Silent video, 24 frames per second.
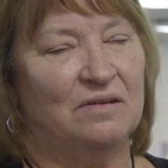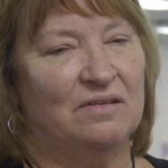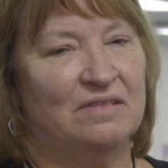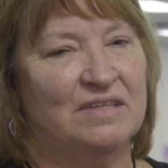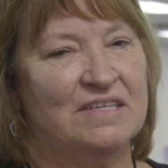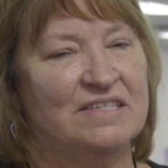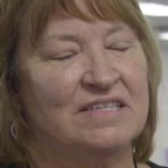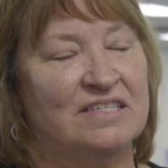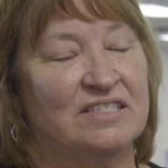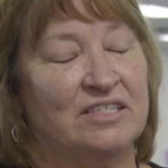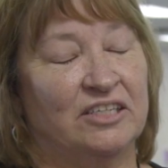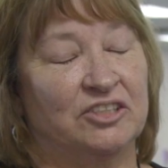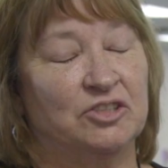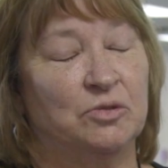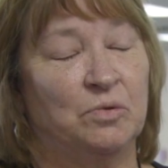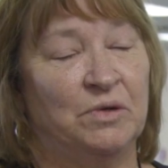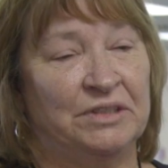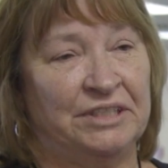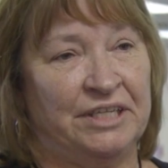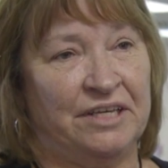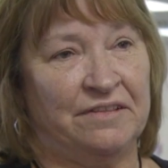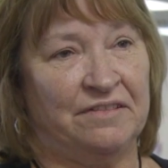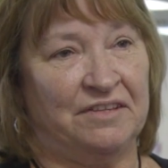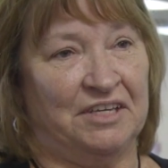This is our
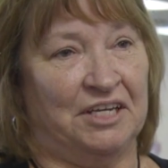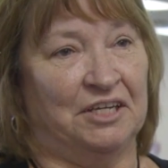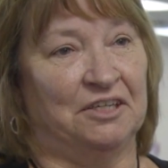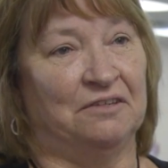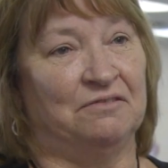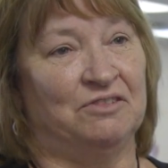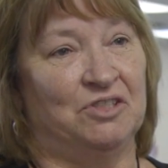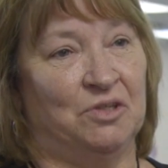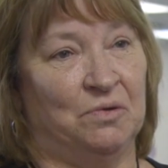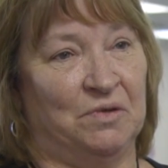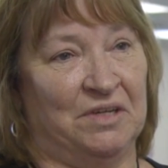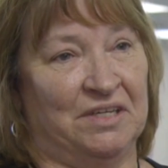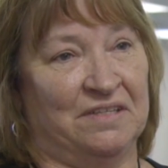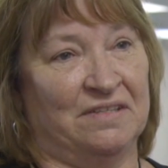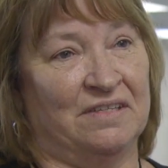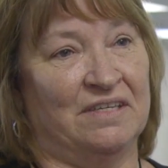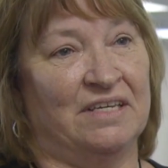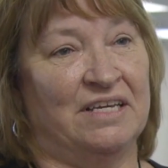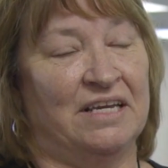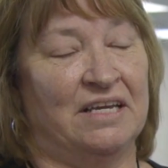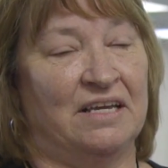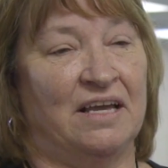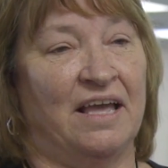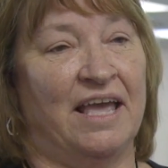20th year of doing
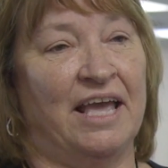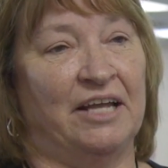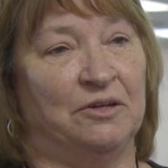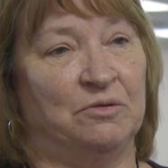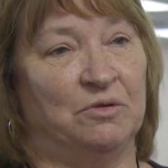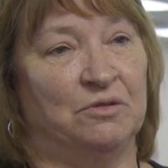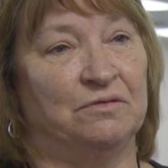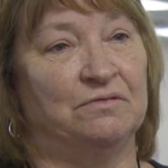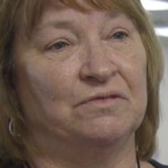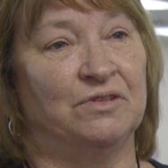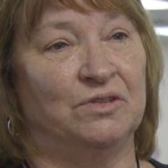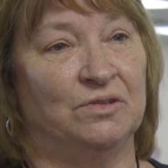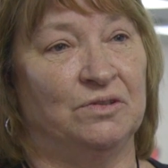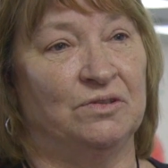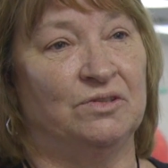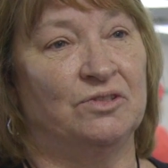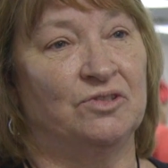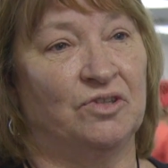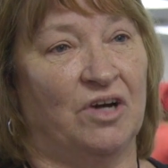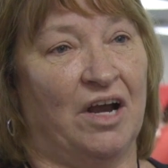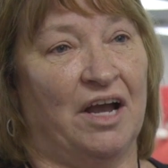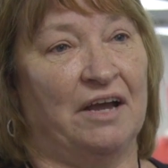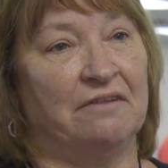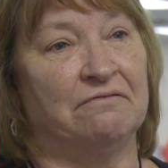the annual food
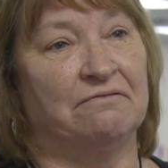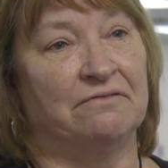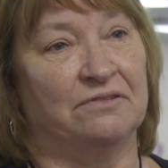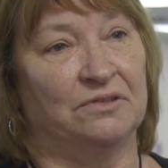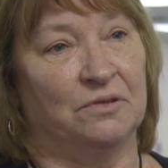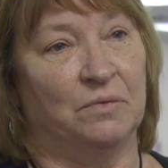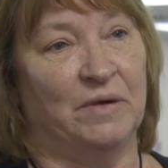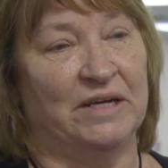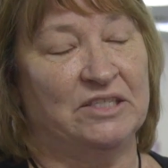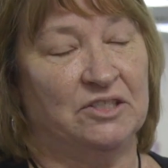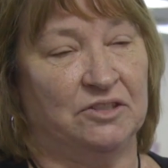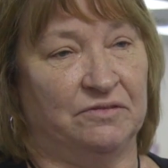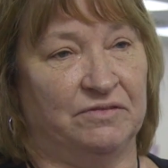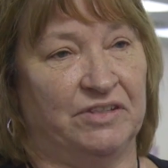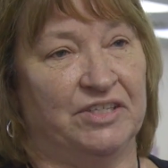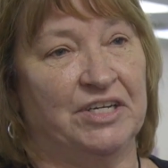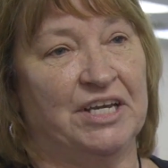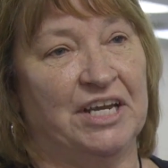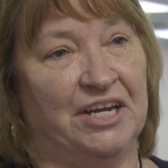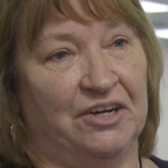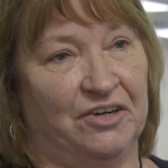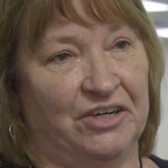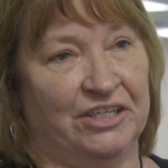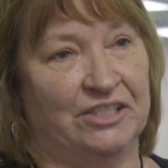drive for
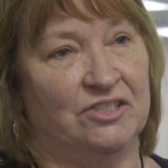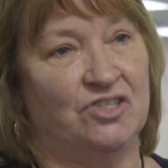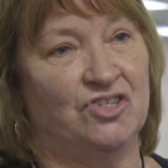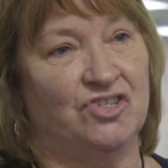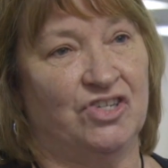Westerville Caring and